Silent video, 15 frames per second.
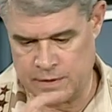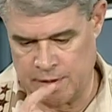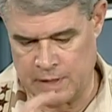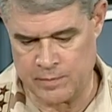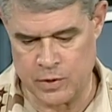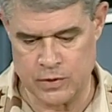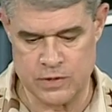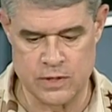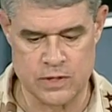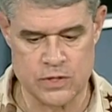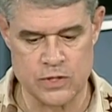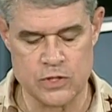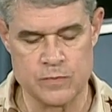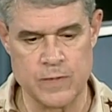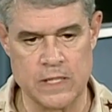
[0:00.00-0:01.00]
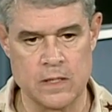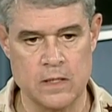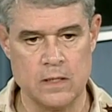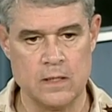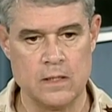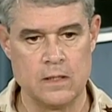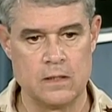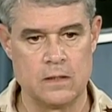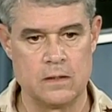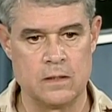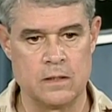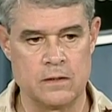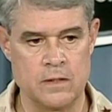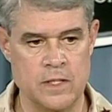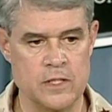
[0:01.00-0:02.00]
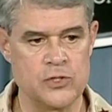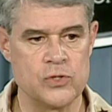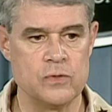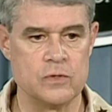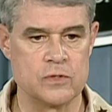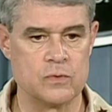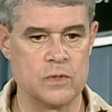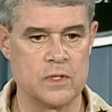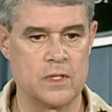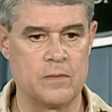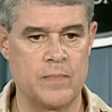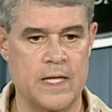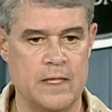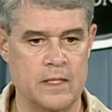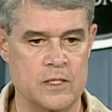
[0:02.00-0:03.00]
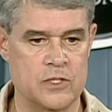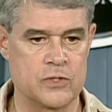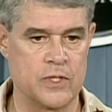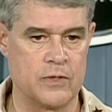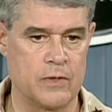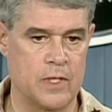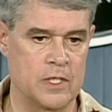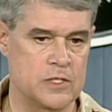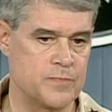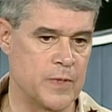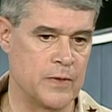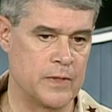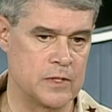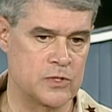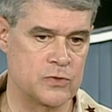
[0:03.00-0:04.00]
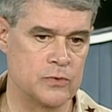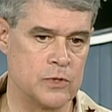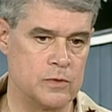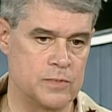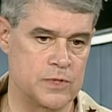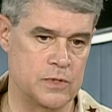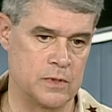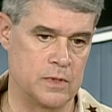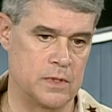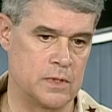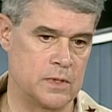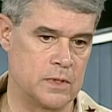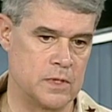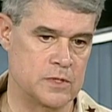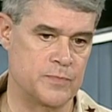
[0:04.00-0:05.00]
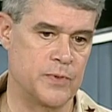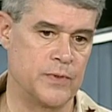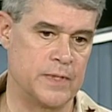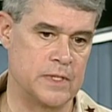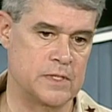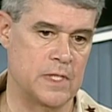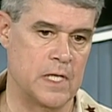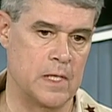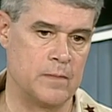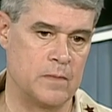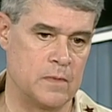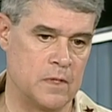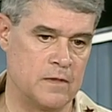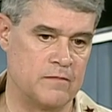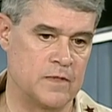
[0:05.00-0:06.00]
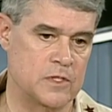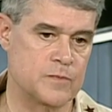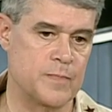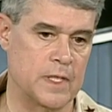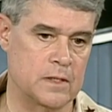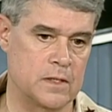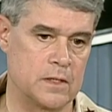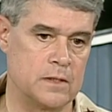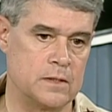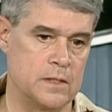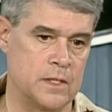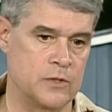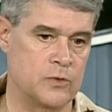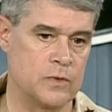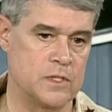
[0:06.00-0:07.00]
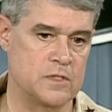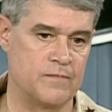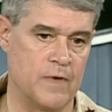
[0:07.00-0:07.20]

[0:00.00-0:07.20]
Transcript: numbers, excuse me. Uh, the issue is really about experienced troops during this period of time of expected increased